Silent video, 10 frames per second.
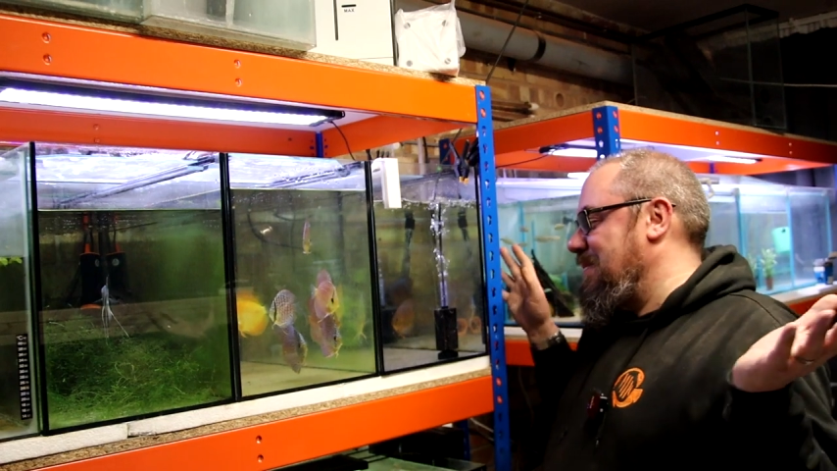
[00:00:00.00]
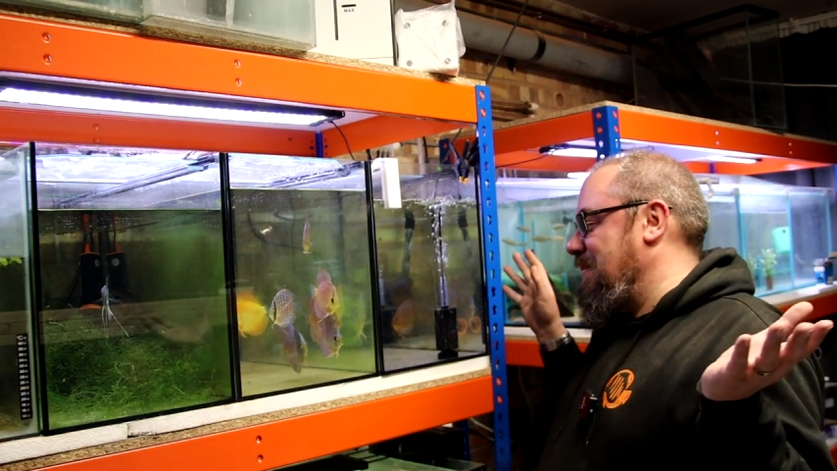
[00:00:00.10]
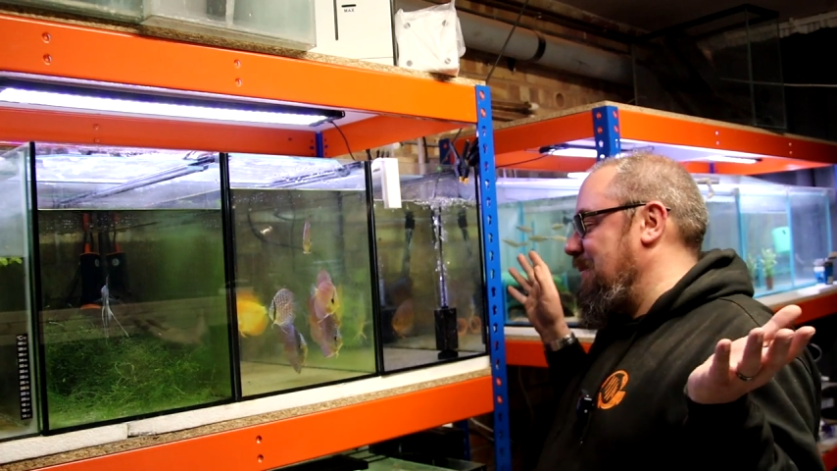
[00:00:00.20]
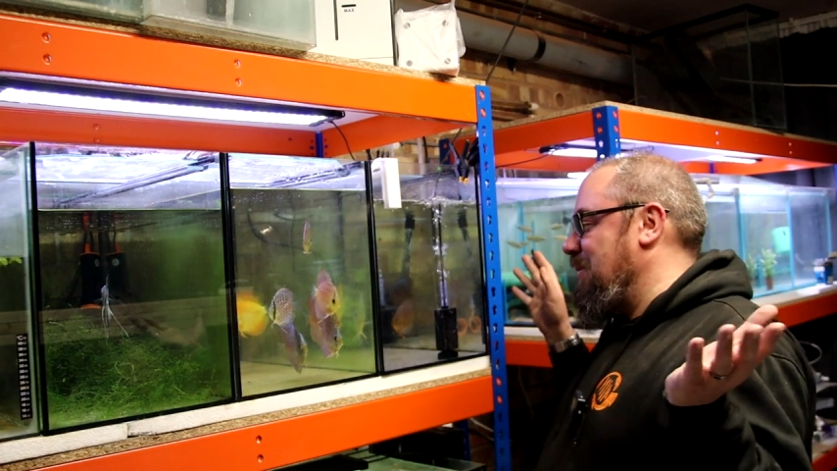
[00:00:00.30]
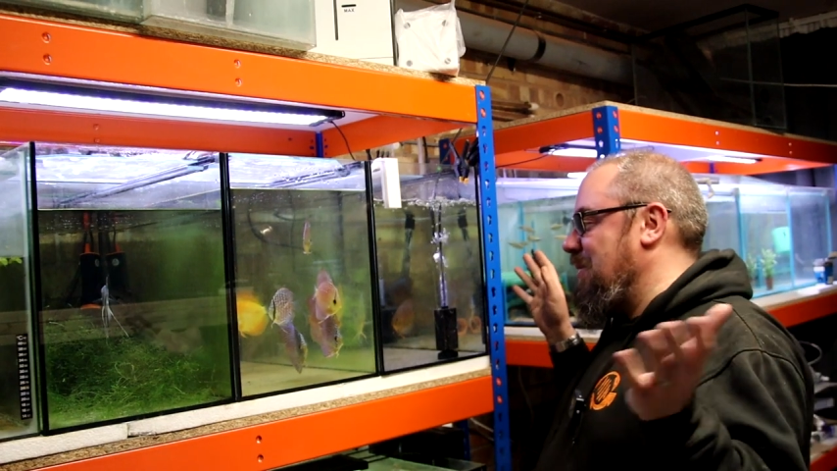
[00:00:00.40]

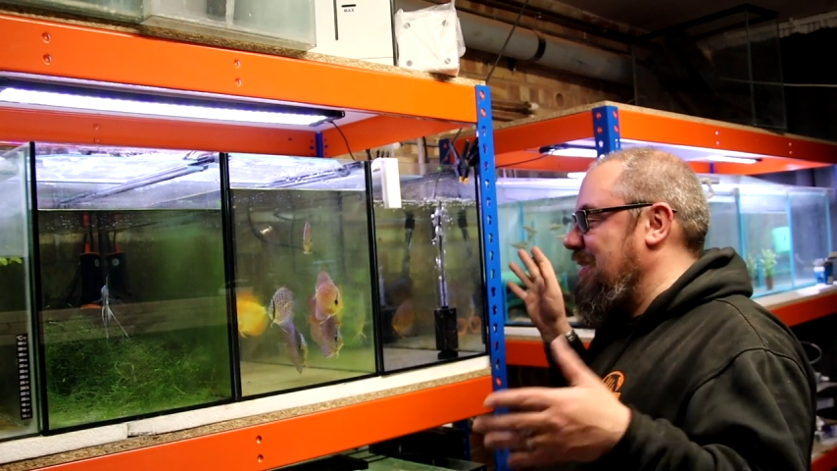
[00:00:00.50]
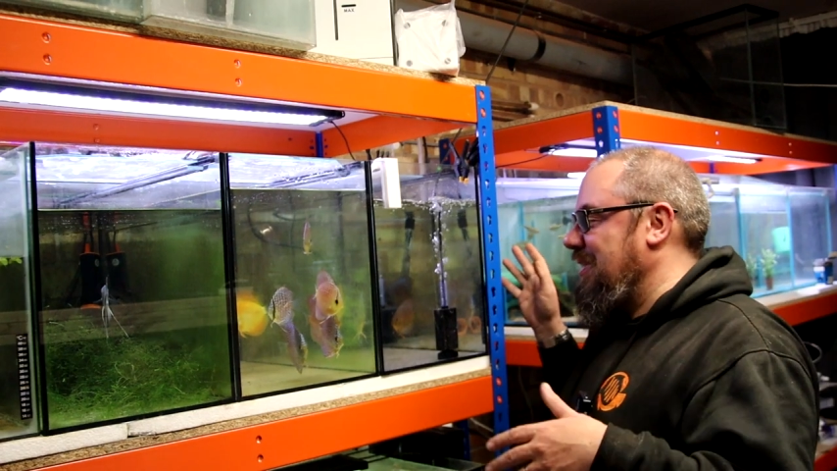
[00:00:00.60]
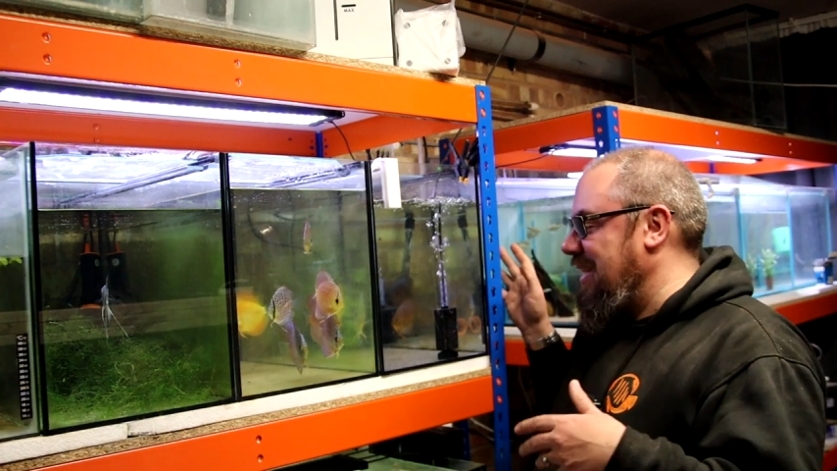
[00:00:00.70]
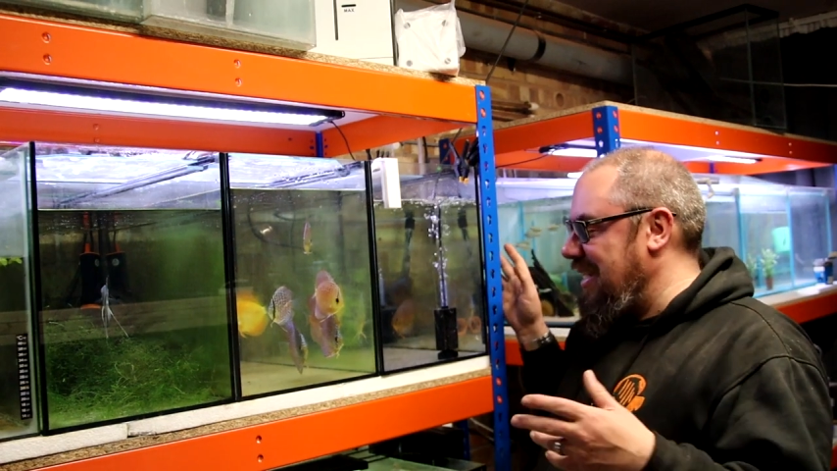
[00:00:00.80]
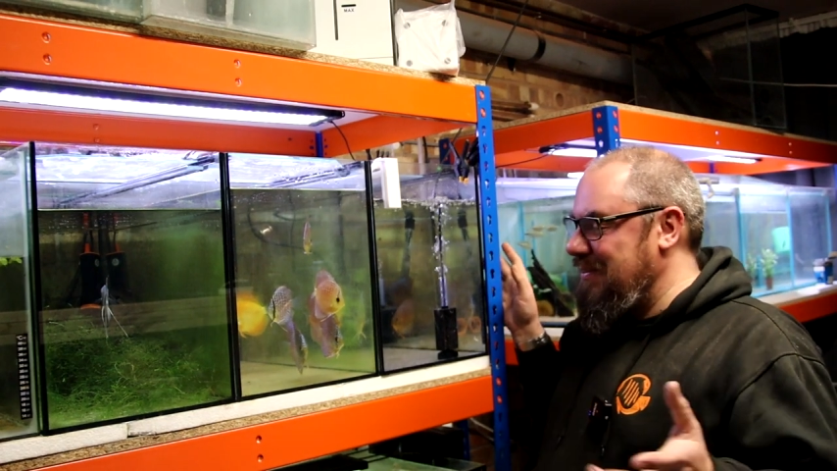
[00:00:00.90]
We've been talking
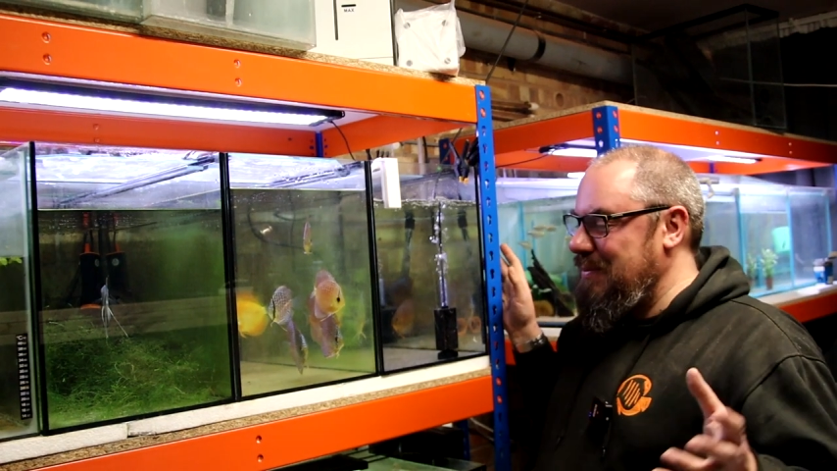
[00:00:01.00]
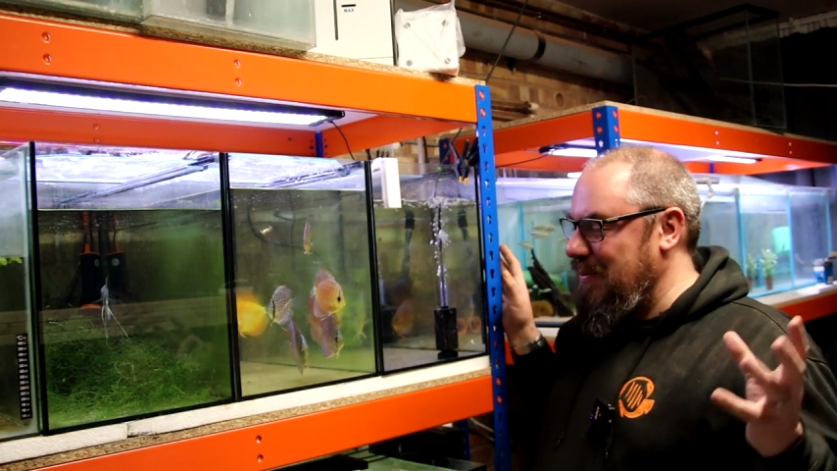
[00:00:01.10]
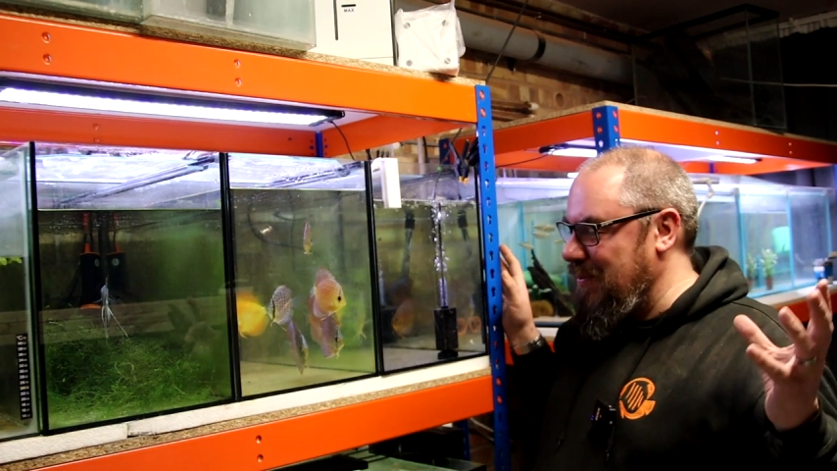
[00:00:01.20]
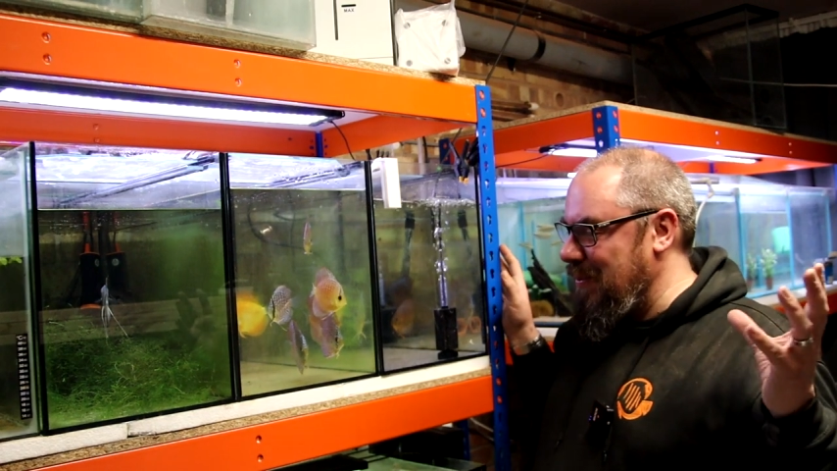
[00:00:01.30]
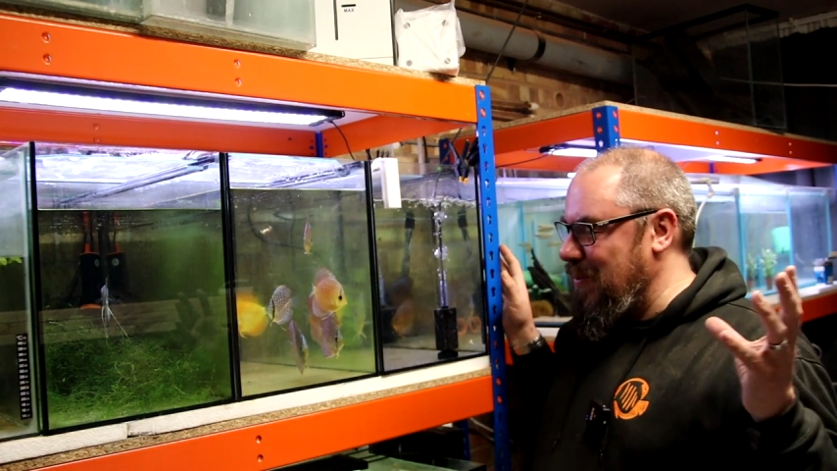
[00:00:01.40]
in the live stream
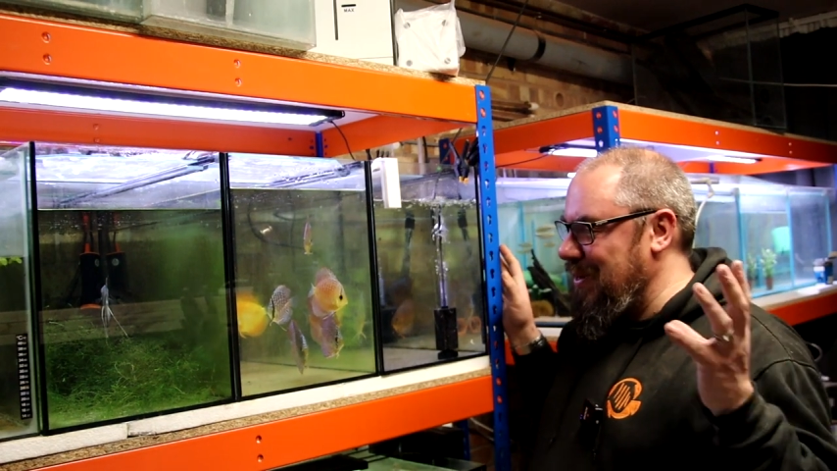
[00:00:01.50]
of